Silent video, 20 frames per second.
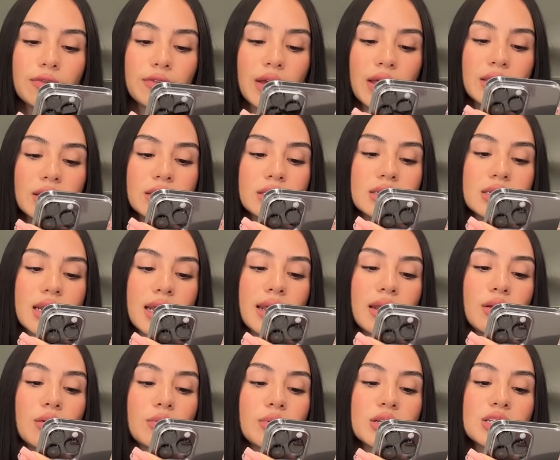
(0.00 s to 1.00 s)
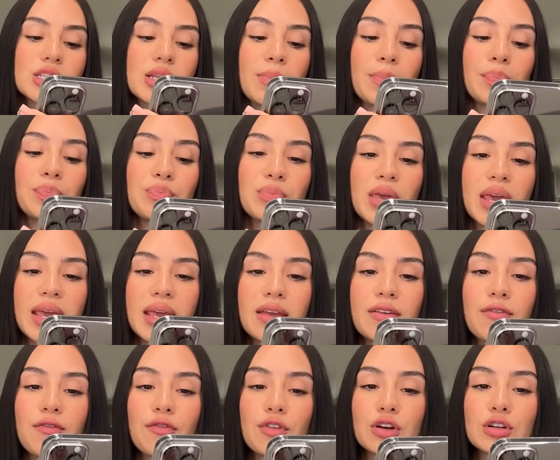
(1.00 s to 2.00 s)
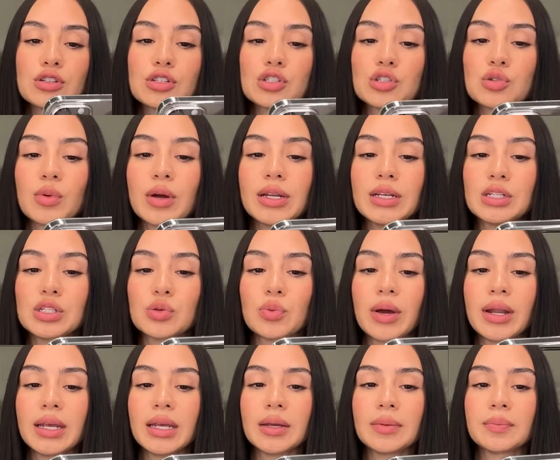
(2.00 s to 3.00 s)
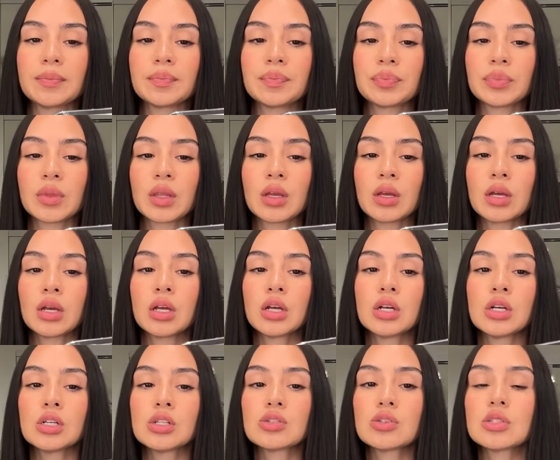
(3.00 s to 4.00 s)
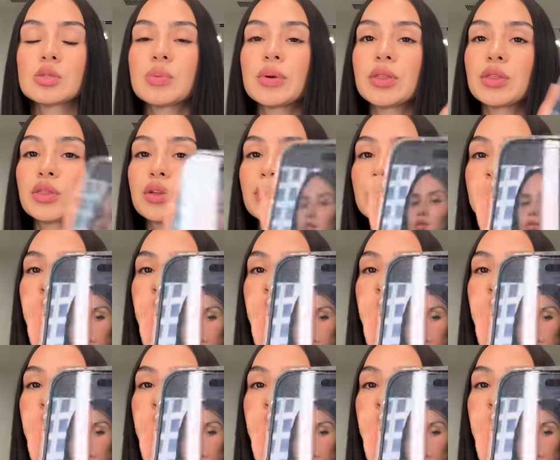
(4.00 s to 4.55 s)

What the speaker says: And the date was May 1st, 2020. So it's been 3